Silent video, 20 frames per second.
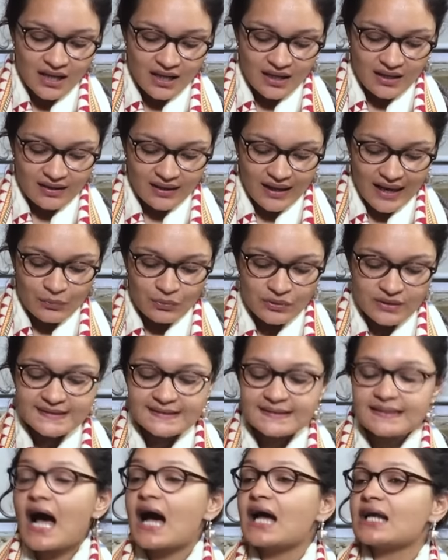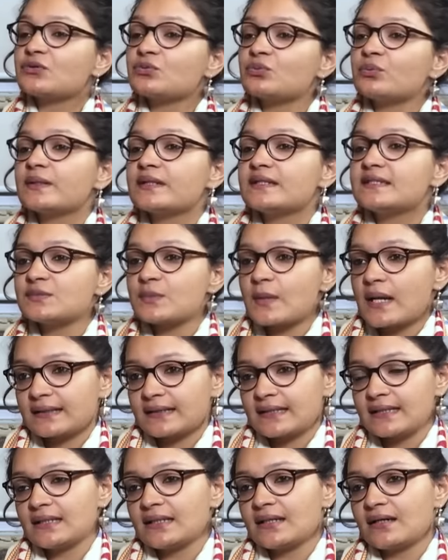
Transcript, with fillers: Uh, I want to start with Swati.